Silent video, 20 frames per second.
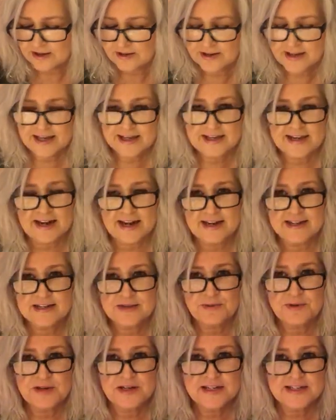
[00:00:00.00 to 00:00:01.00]
Okay
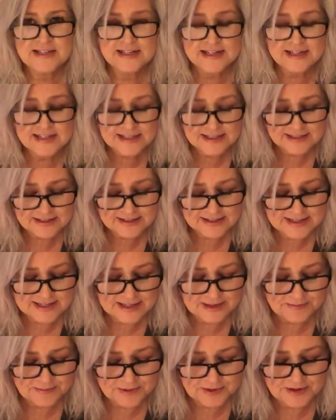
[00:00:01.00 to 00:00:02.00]
guys, we're going to dig a little
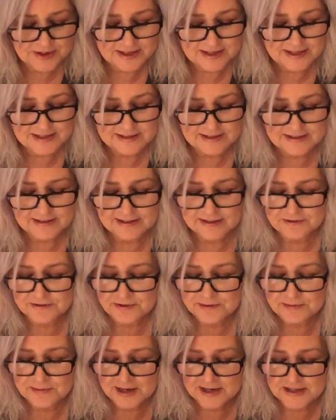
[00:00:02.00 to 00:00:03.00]
deeper and get a little
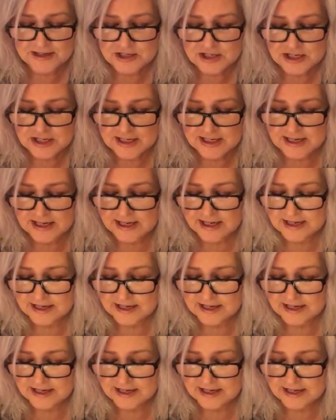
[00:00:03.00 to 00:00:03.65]
information.